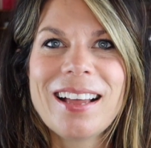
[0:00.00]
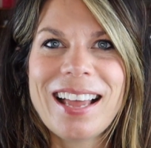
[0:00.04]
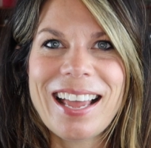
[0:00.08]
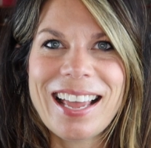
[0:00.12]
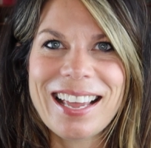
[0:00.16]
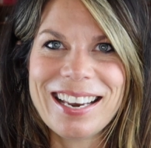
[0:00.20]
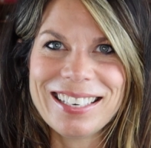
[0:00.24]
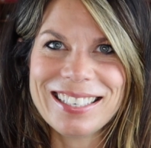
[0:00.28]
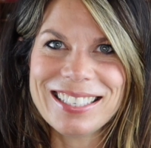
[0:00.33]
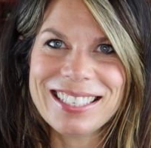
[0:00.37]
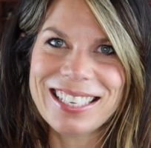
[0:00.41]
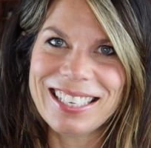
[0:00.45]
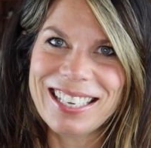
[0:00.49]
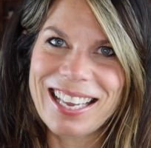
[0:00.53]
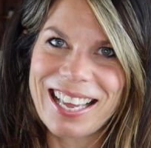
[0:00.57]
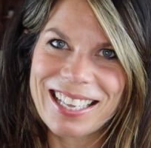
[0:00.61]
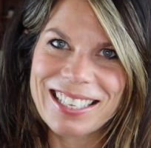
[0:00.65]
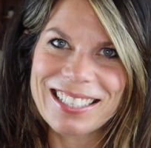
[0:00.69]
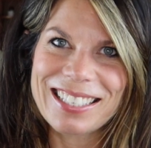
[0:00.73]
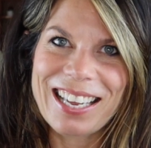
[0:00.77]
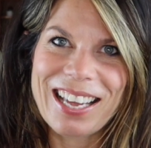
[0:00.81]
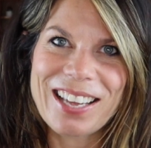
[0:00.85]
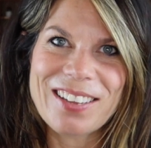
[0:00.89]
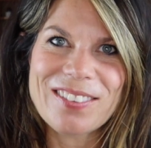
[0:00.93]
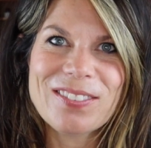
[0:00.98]
Until
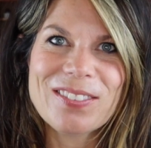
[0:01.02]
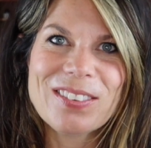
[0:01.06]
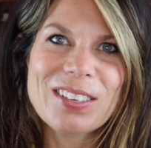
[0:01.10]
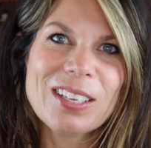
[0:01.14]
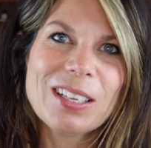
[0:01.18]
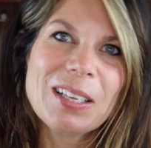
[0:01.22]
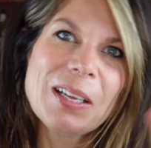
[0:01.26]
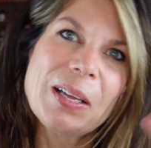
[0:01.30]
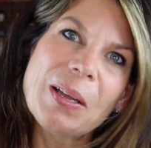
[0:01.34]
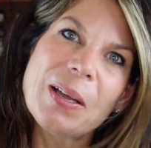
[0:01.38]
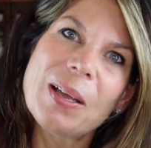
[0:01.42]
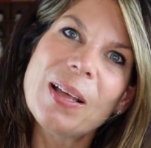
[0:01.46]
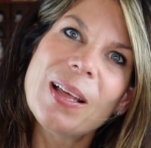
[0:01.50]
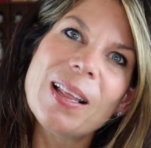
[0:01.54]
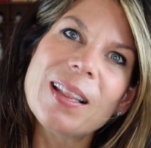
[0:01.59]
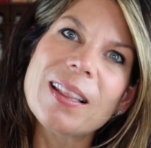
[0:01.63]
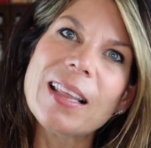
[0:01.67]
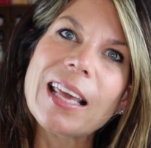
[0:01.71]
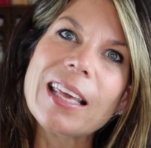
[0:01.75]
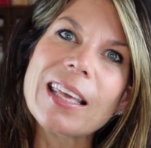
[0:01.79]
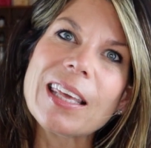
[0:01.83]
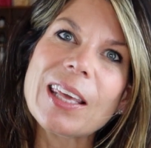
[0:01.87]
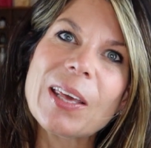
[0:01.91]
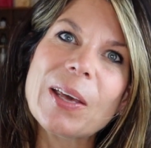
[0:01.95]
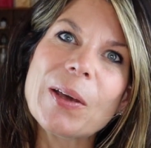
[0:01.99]
next time,
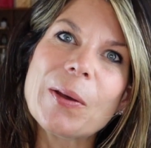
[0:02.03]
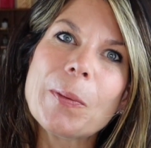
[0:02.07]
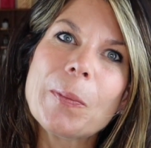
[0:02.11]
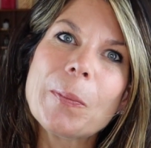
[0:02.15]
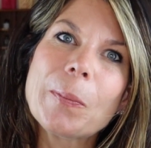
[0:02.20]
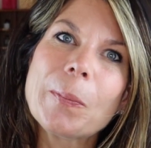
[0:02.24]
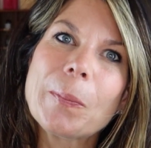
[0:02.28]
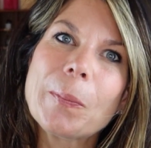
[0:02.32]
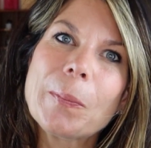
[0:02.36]
thank you.